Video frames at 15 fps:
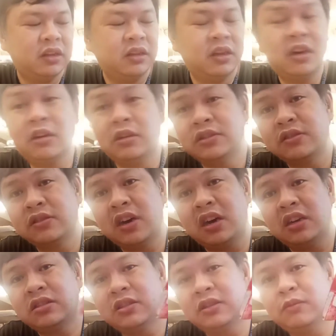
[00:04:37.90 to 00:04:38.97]
I also
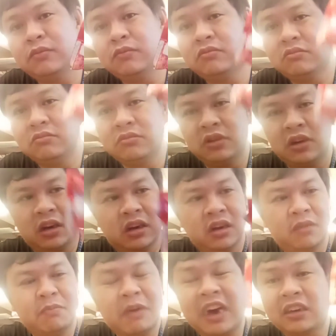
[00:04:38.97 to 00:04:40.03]
got some
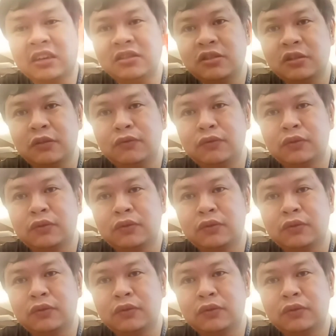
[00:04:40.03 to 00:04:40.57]
packets of